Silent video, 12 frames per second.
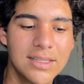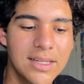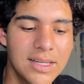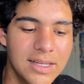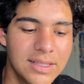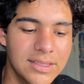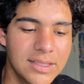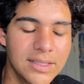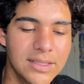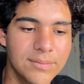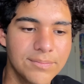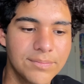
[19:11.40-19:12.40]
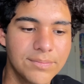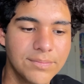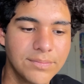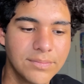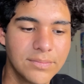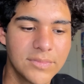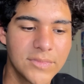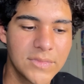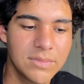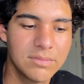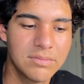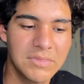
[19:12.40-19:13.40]
and it
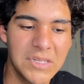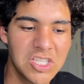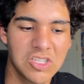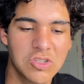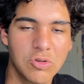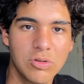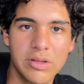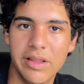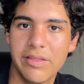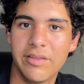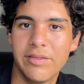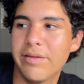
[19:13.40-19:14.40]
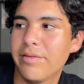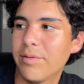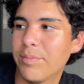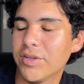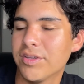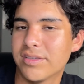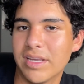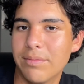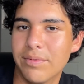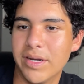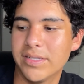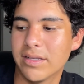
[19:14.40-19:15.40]
just looks cool. They're both the same
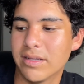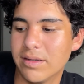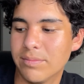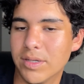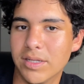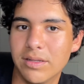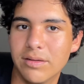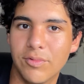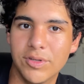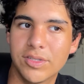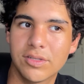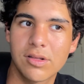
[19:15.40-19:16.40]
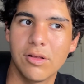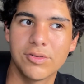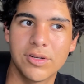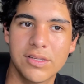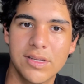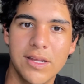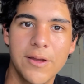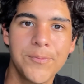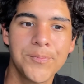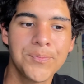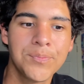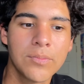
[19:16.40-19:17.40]
basically, but one's just closer to the city.
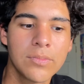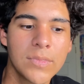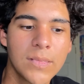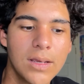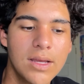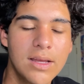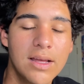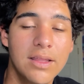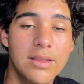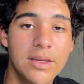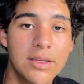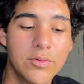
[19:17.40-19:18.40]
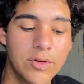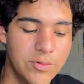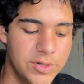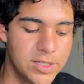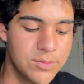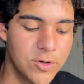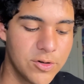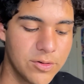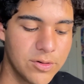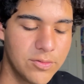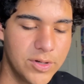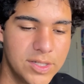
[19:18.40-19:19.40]
And the other one, which looks
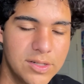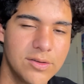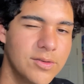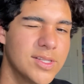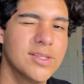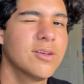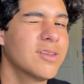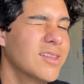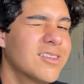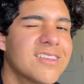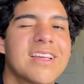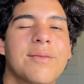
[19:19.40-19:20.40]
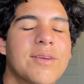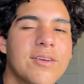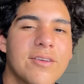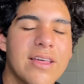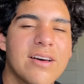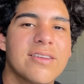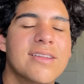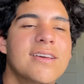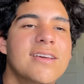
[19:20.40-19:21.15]
like I'm gonna go to that one,